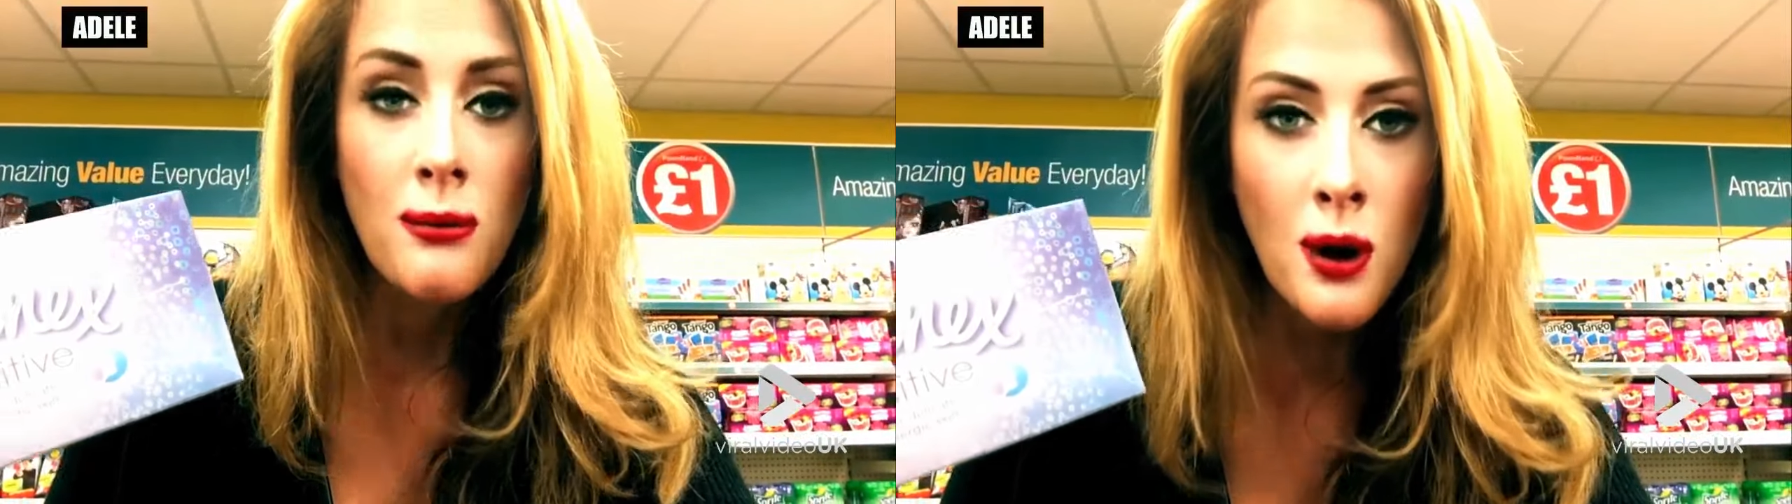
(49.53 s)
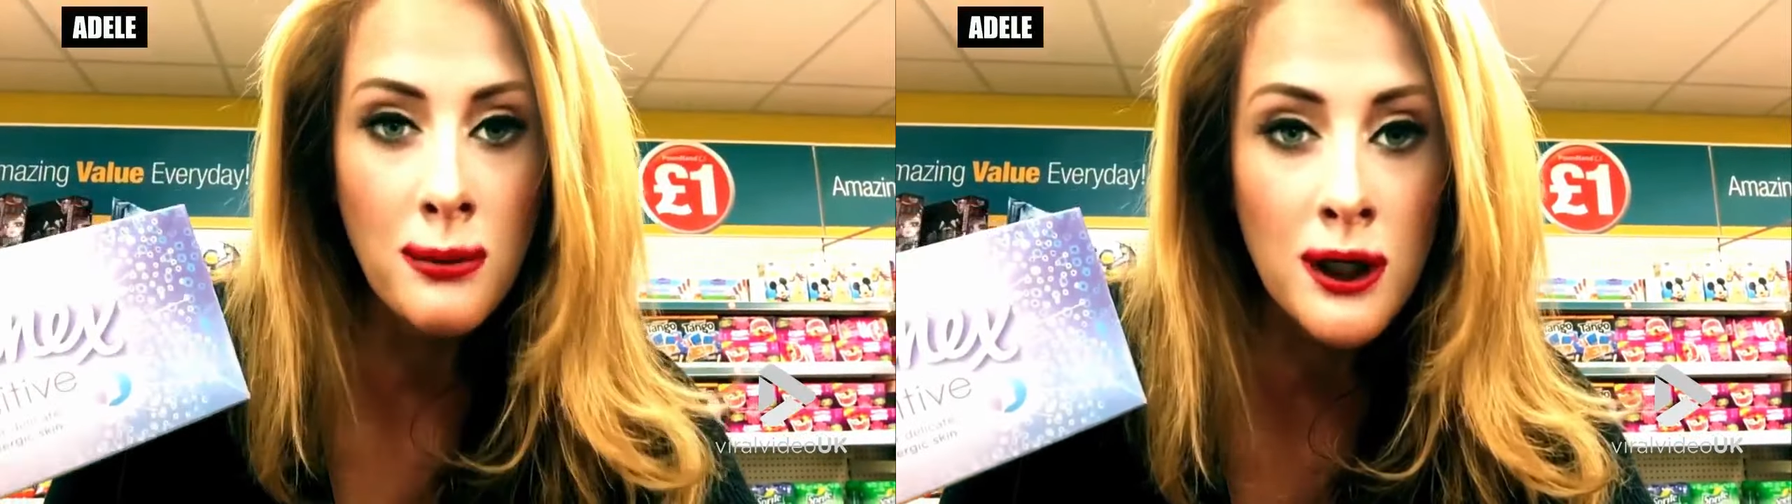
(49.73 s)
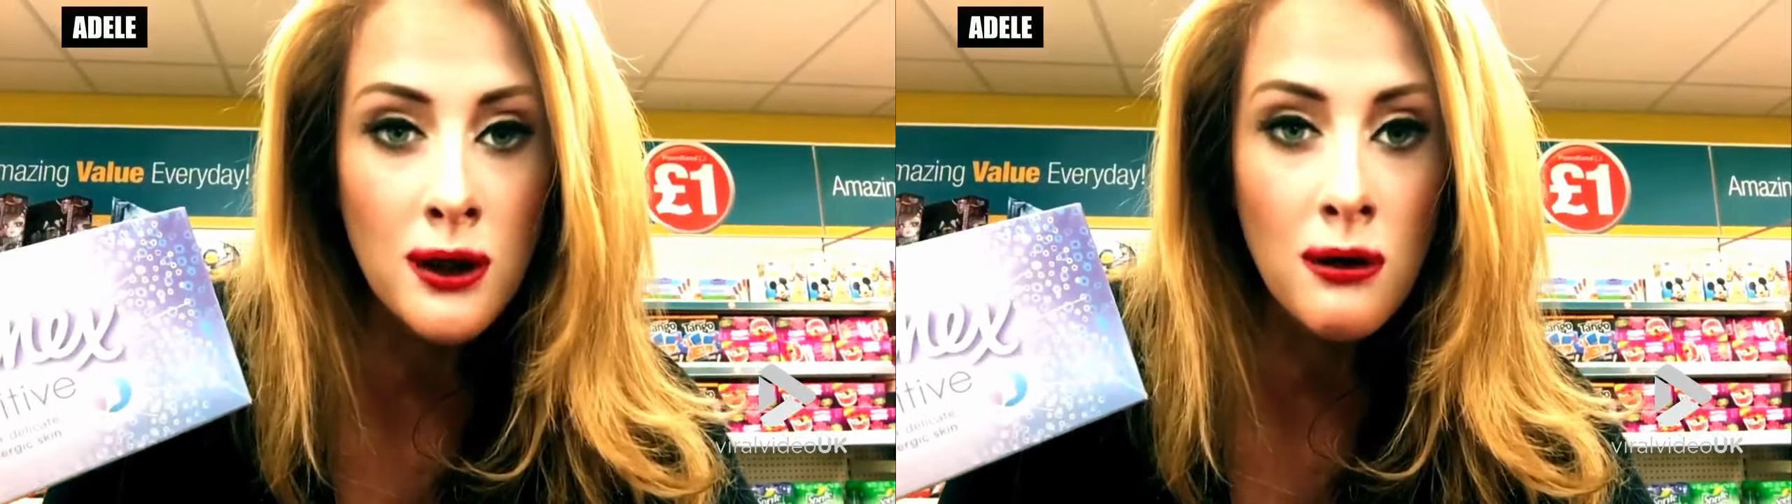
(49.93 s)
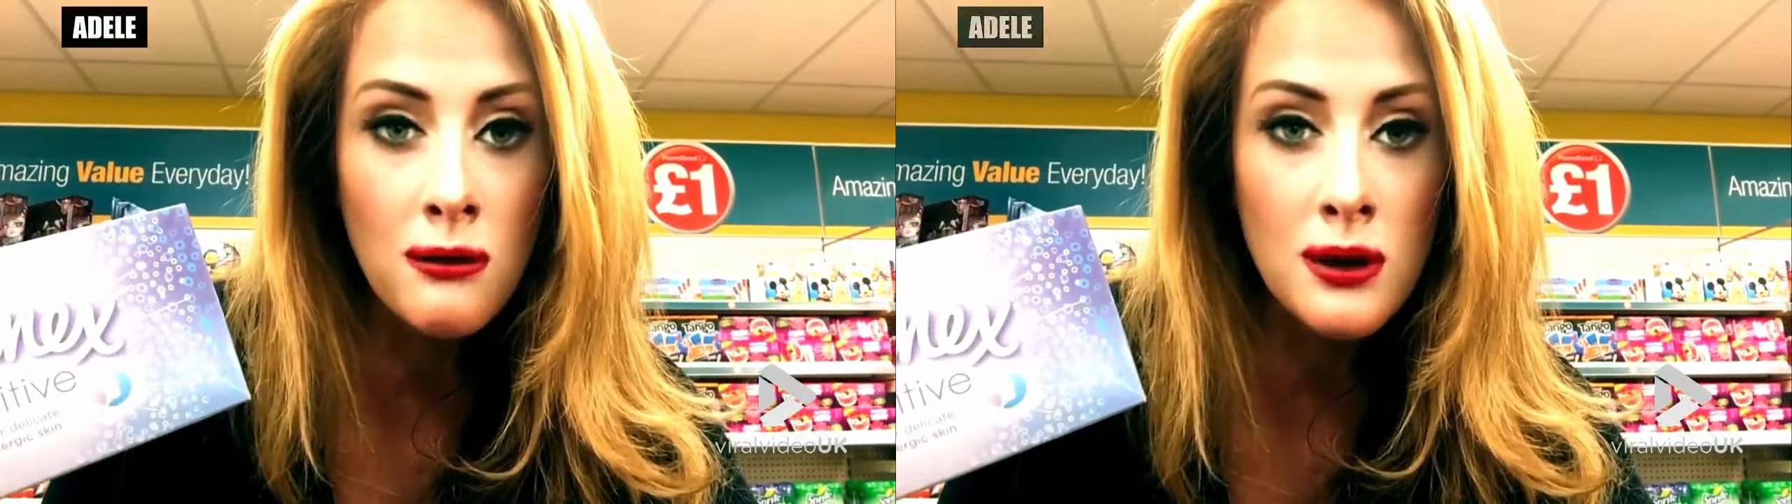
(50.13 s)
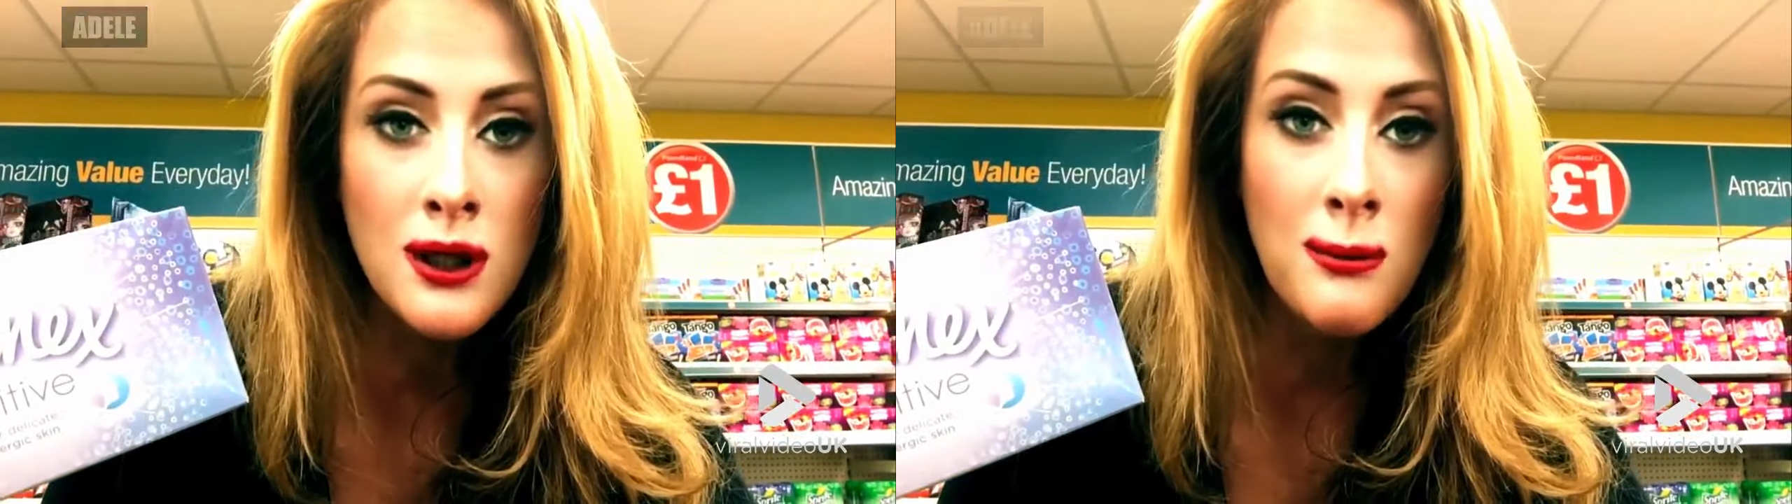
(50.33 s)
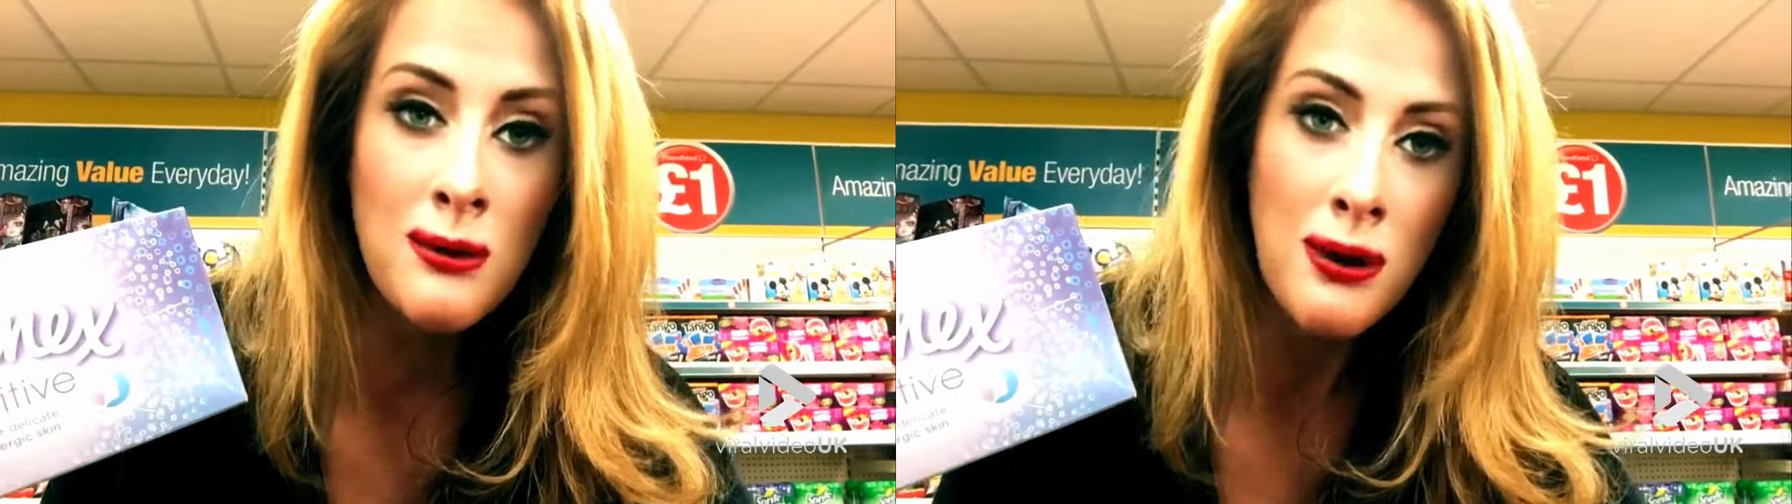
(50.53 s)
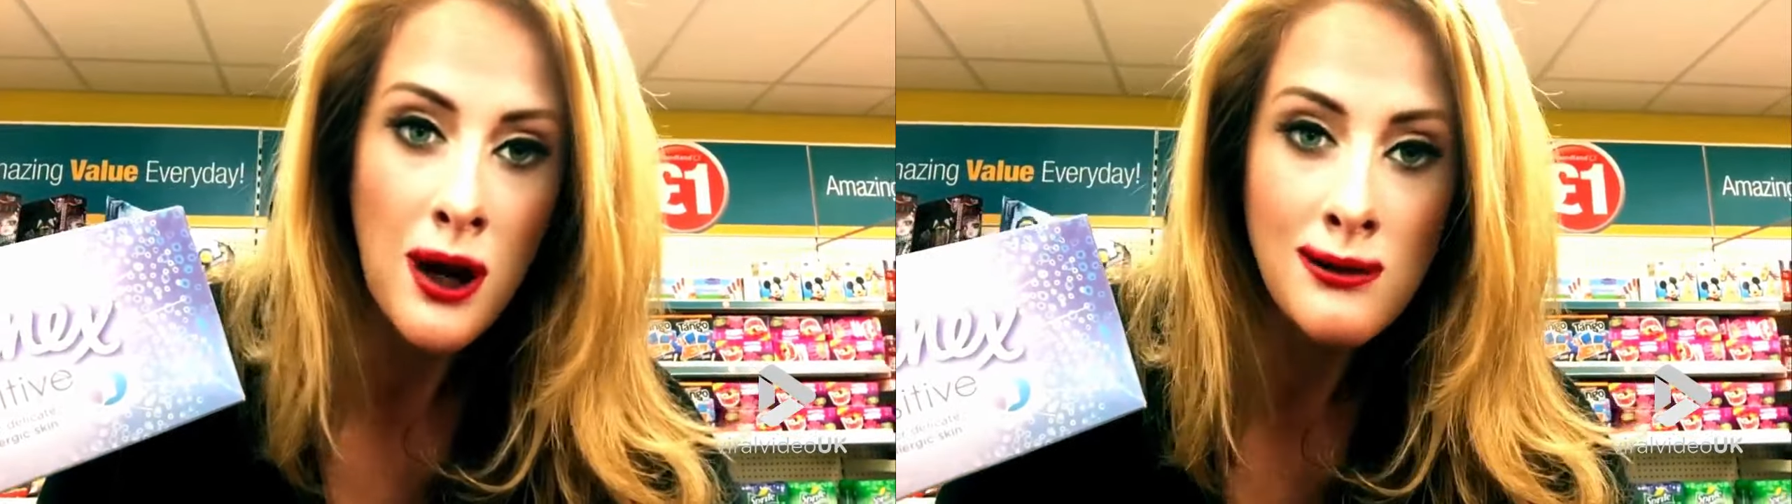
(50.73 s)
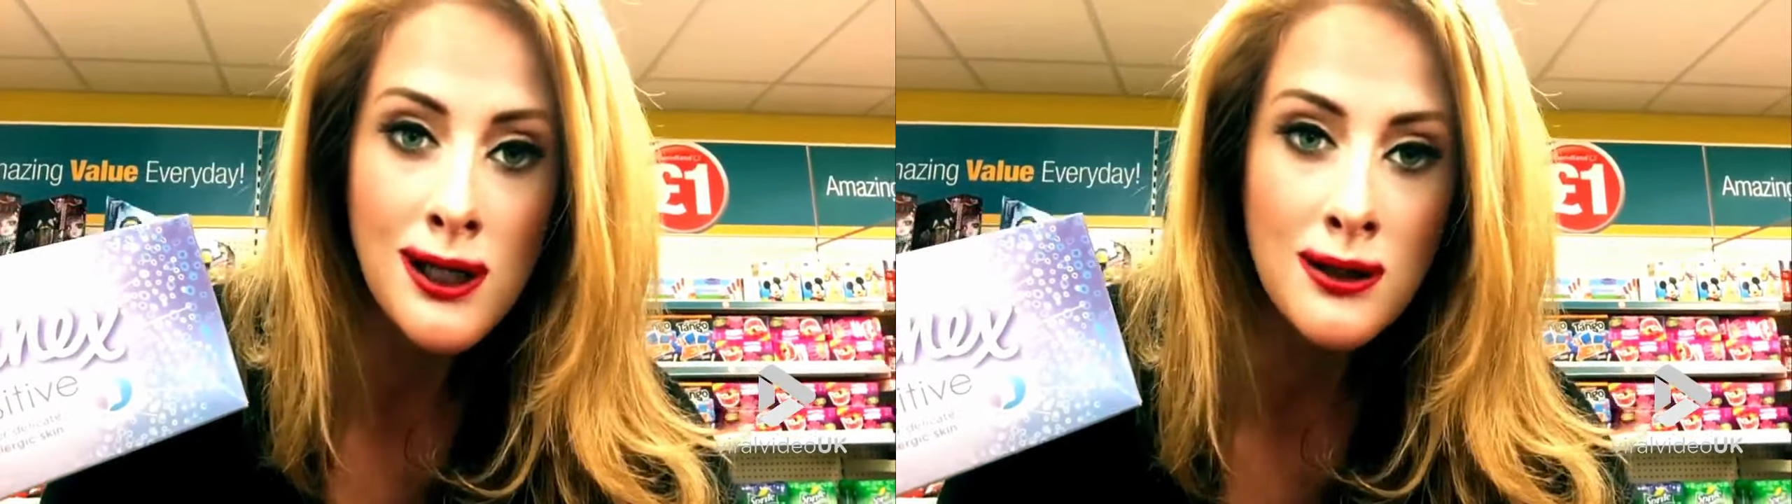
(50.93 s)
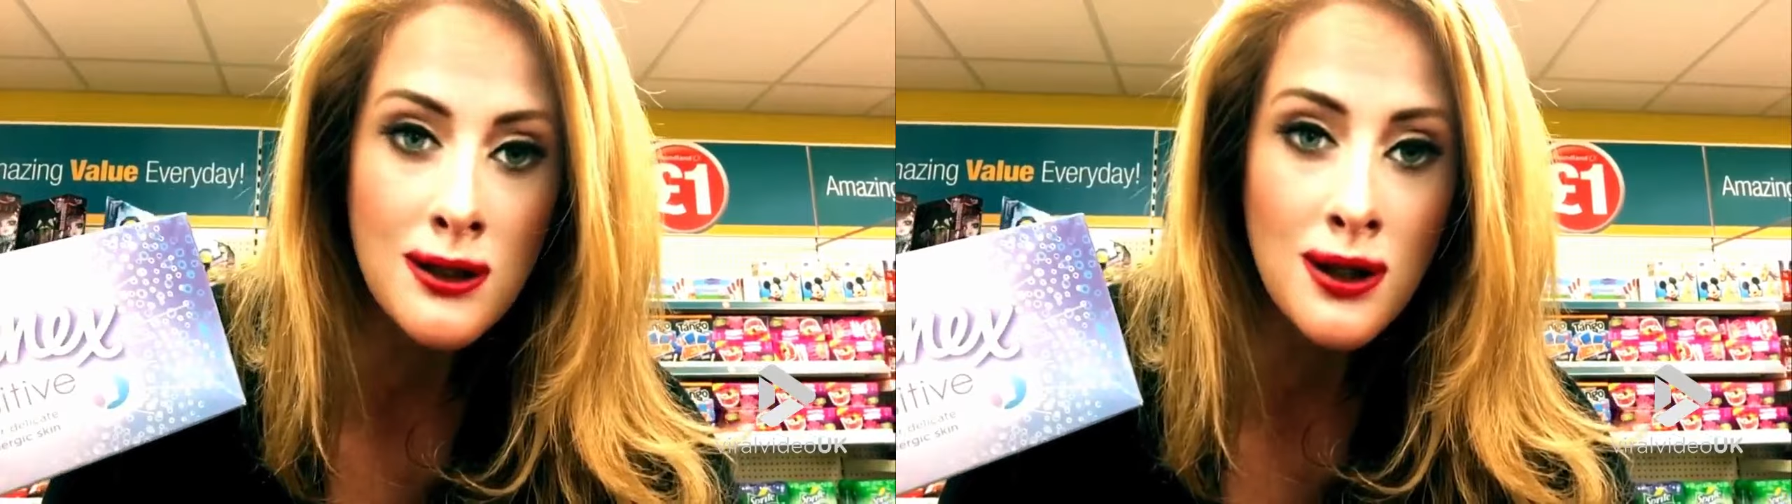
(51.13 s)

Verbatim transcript: Probably not, because I'm in Poundland